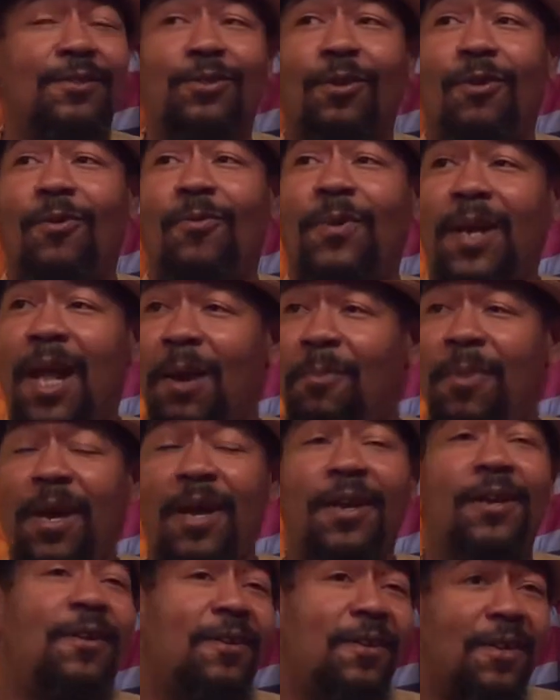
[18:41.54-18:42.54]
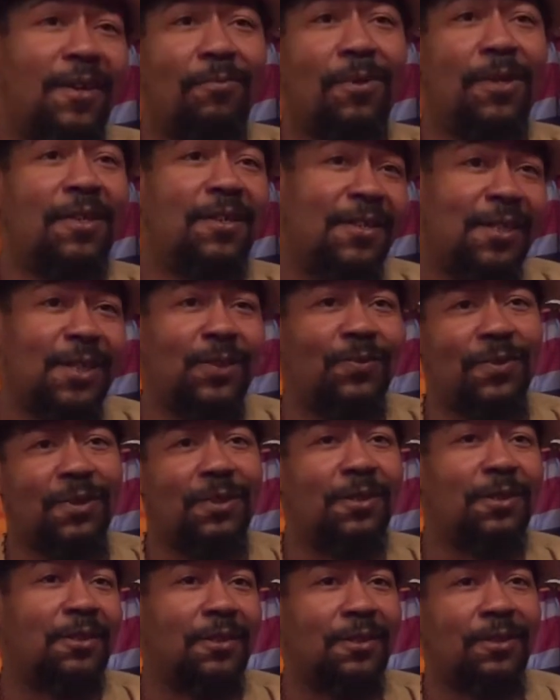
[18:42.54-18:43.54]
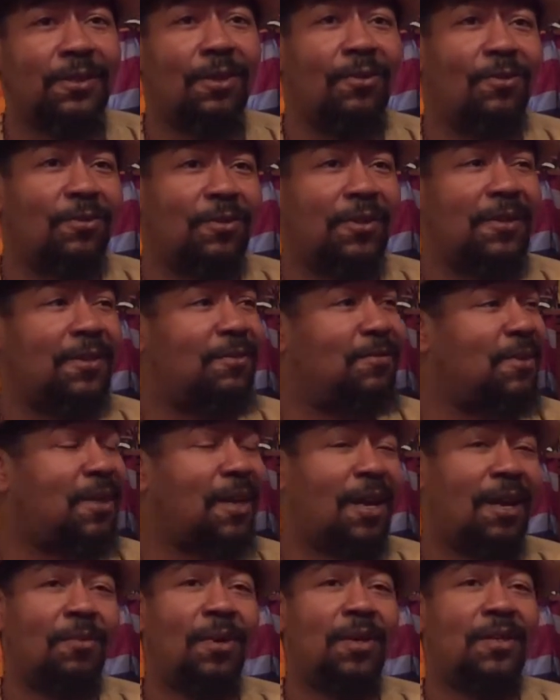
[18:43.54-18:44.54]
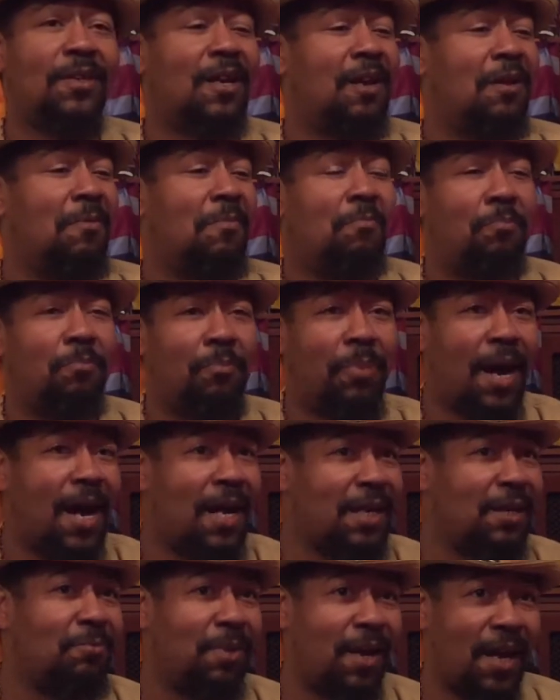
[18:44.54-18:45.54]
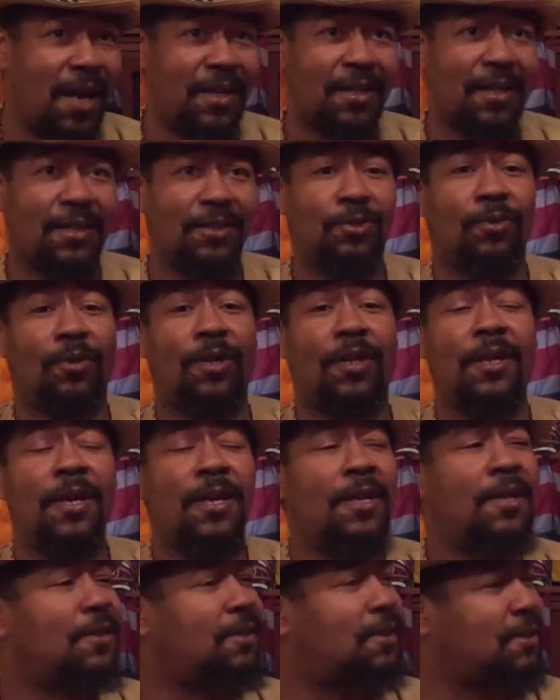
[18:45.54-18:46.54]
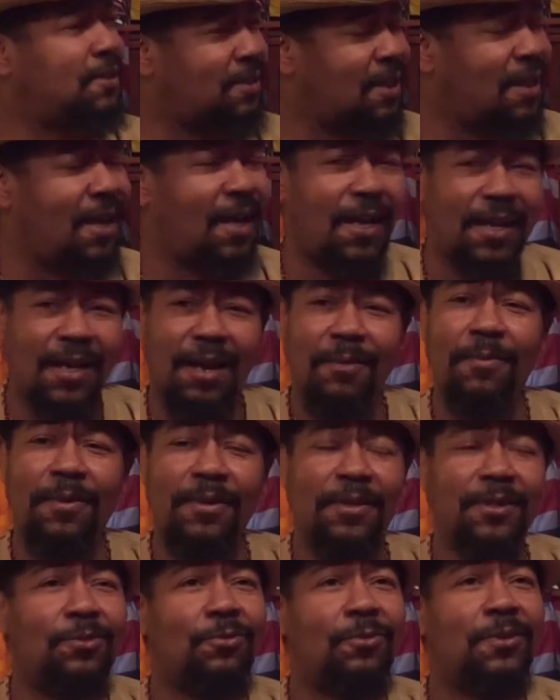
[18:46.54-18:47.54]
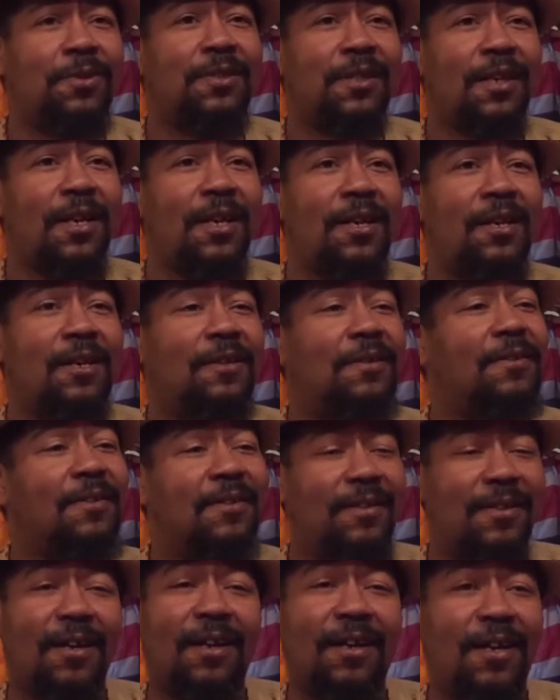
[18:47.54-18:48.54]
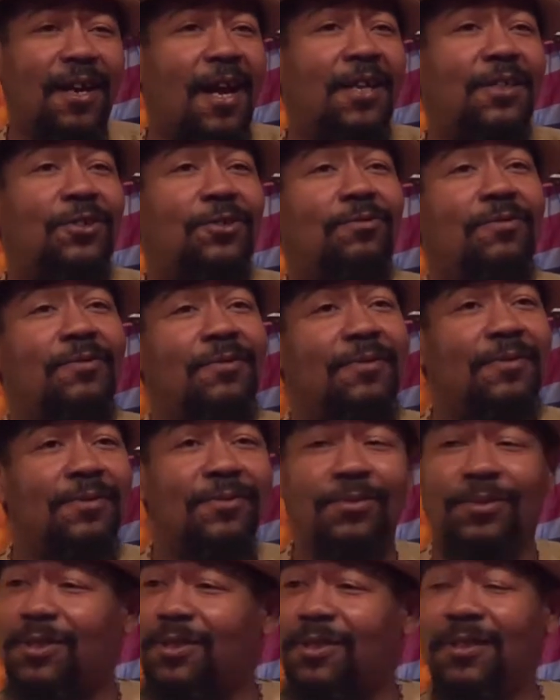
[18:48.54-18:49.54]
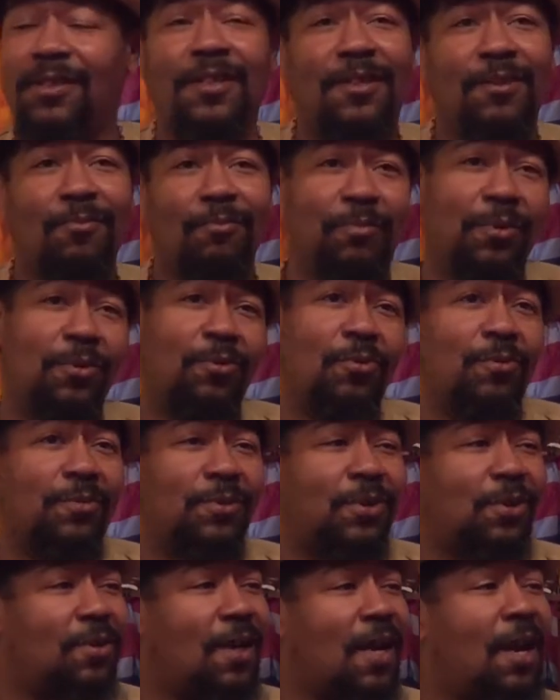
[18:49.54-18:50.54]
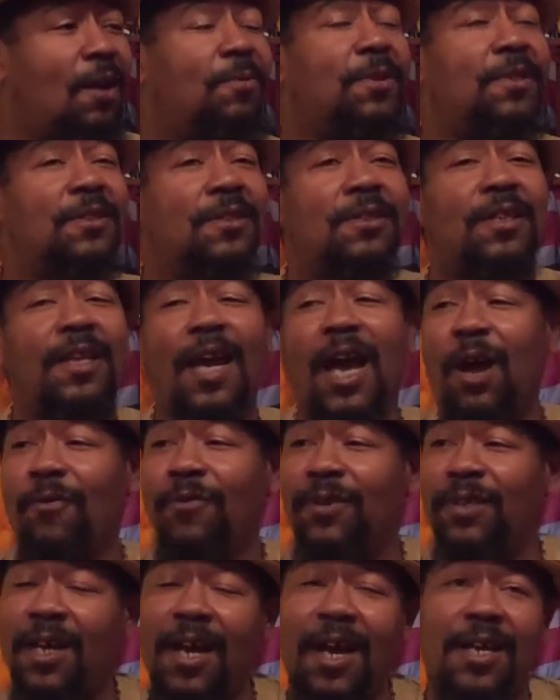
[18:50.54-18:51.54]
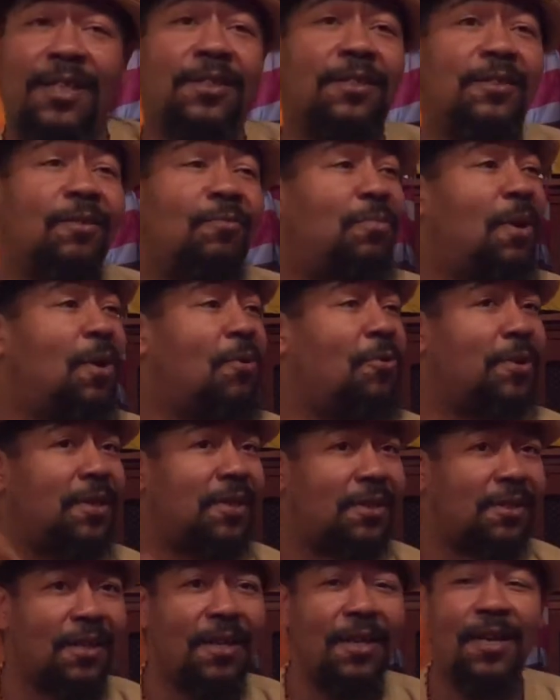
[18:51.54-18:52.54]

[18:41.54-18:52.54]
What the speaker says: So when I met her at one of these for Sisters Only, we came out there and body bagged that joint. She said, hey, I want to do a slam. I got you. Boom. So now we just galvanizing the poets.